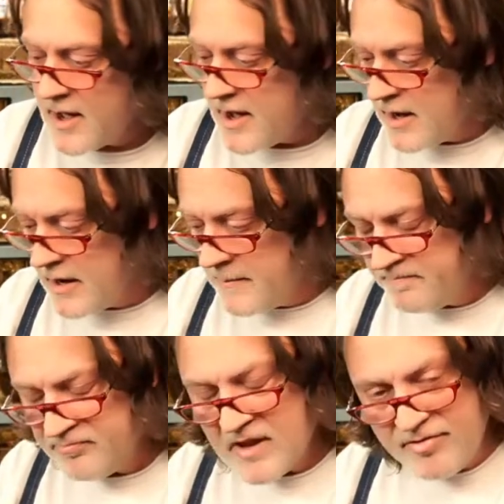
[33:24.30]

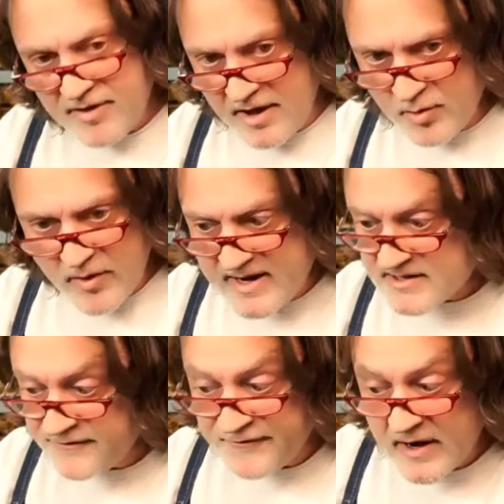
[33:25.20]
Um, the other way
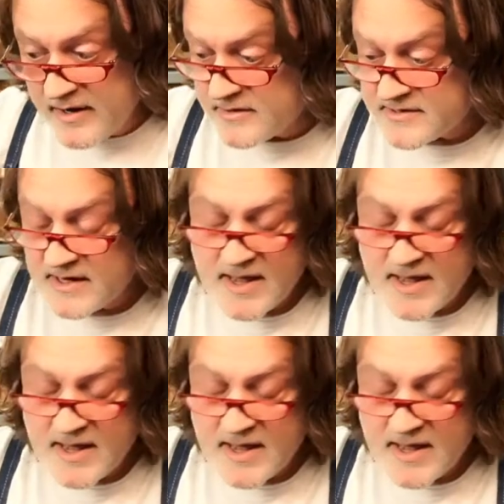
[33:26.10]
is files.